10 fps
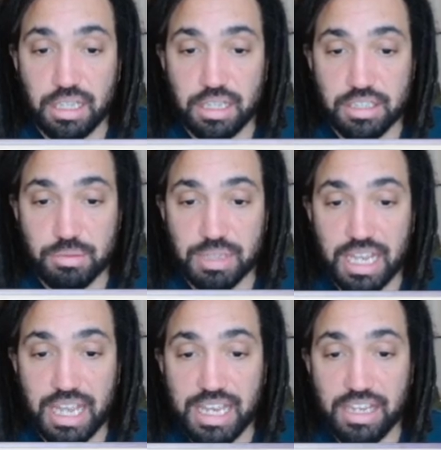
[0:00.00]
So we
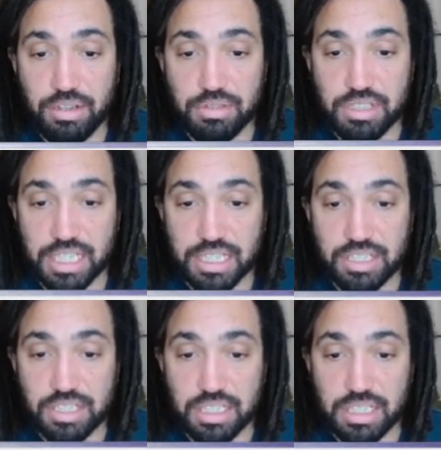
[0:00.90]
get
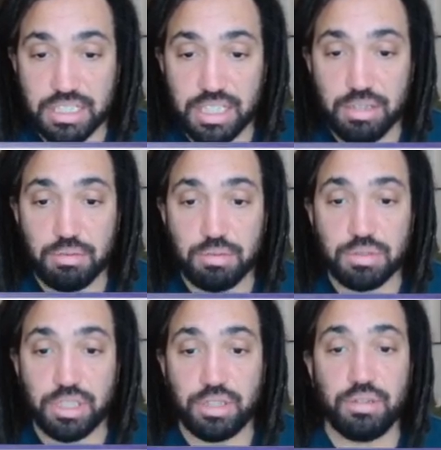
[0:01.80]
806 is equal
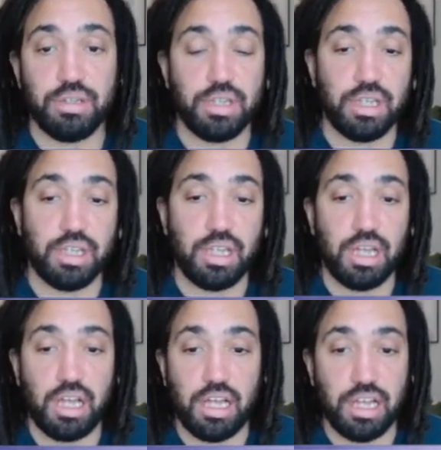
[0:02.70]
to,
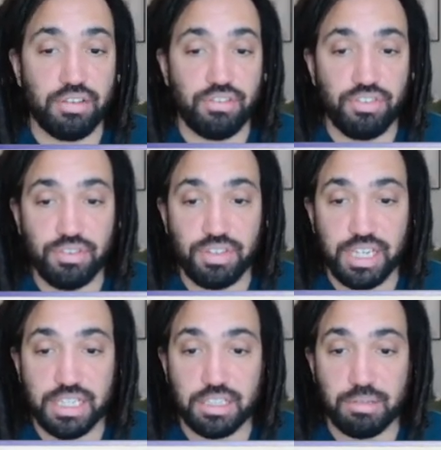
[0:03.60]
uh, and
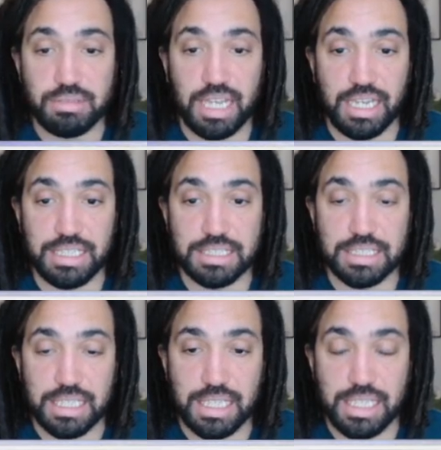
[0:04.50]
15 times 8
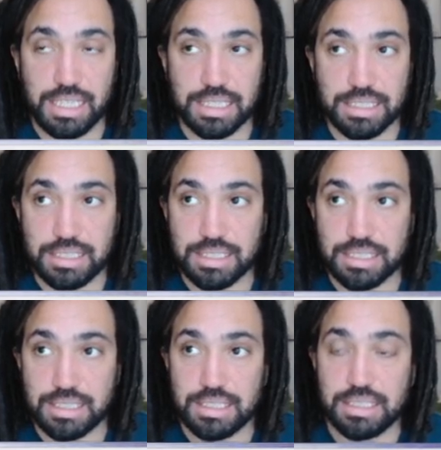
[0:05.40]

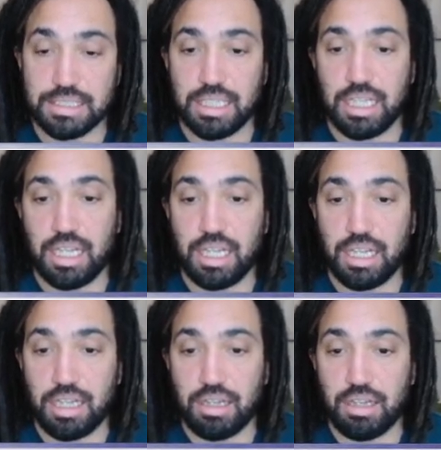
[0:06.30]
is
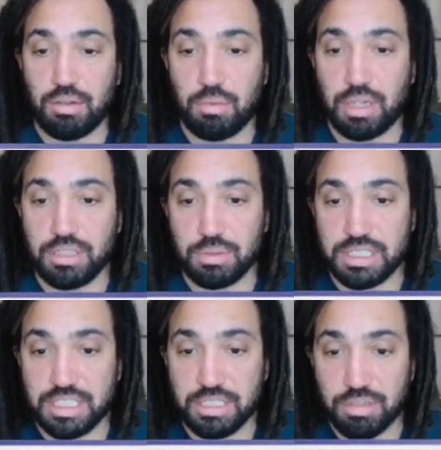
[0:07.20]
uh,
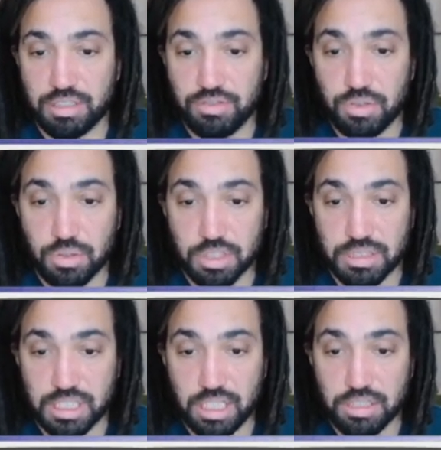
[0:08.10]
120 plus 4, so
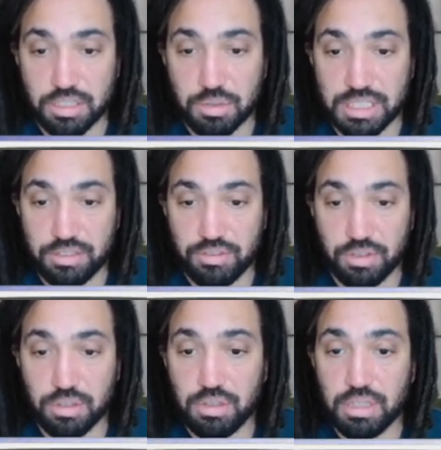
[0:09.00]
it's
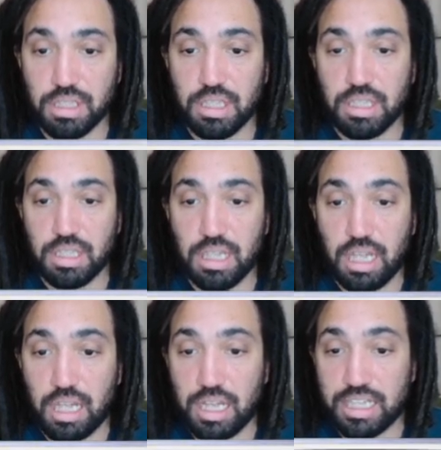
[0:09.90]
124,
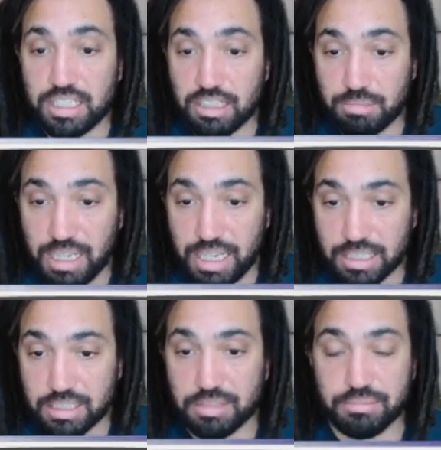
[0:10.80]
and uh, it's times by
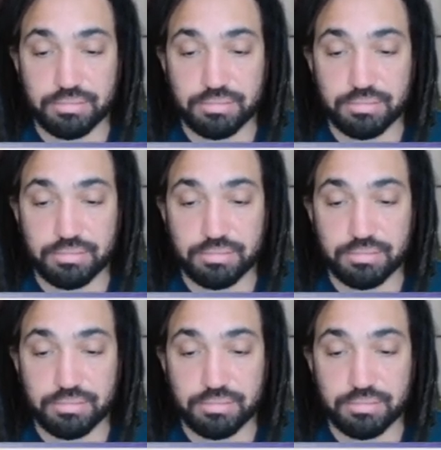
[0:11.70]
x.